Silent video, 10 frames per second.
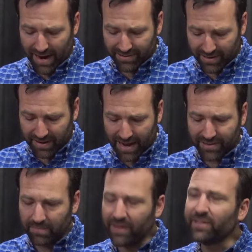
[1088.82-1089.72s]
as a
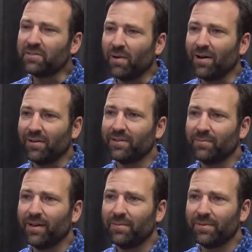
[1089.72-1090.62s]
as a business model,
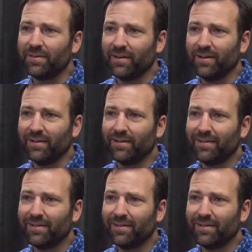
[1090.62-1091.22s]
sometimes you know.